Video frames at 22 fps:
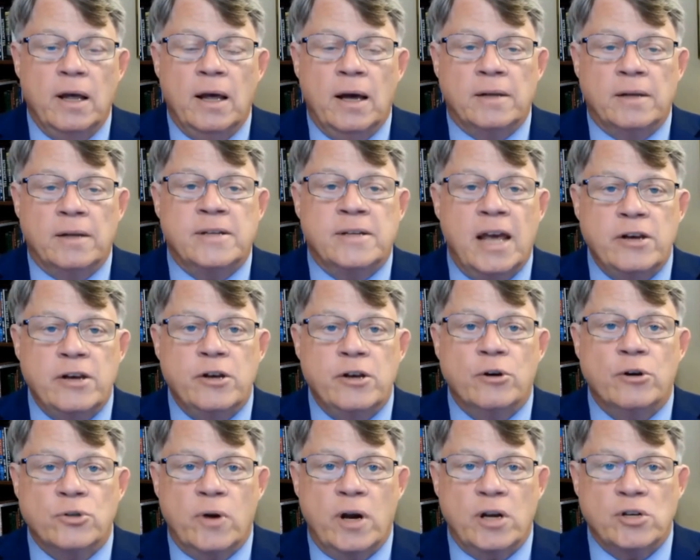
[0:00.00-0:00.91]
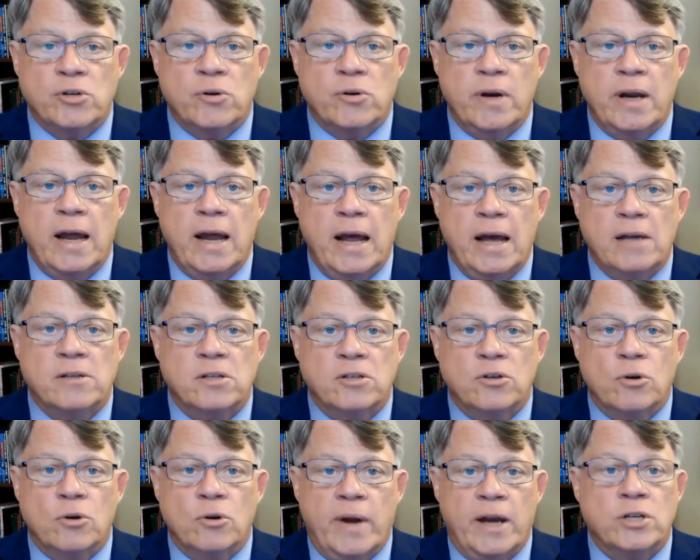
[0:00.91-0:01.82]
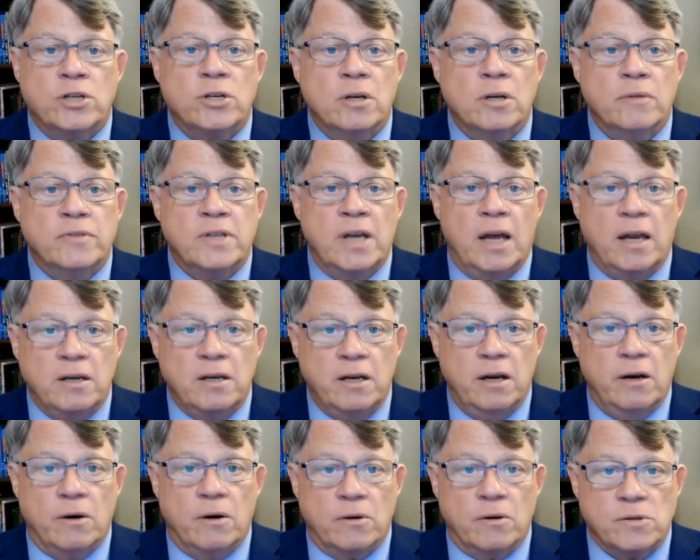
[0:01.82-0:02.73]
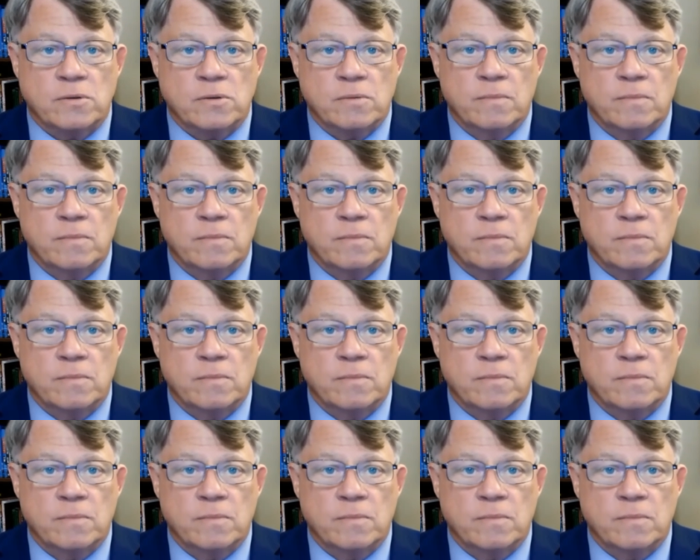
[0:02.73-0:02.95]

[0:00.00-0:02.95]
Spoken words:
A 10-year treasury has a duration of 10 years.